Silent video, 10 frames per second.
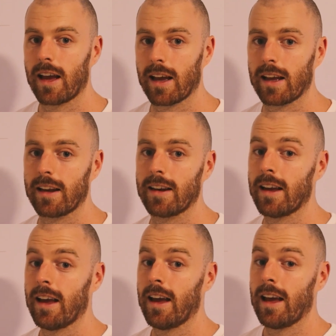and
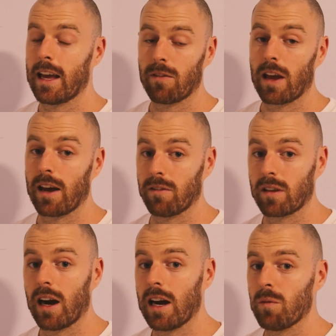if you have
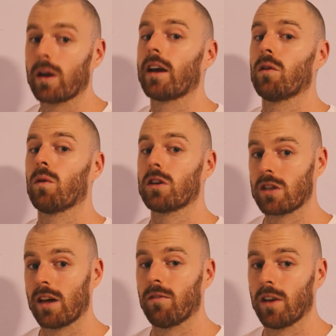time, we're going to watch
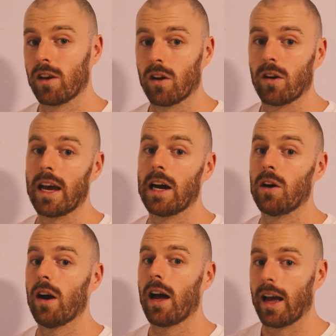that video now,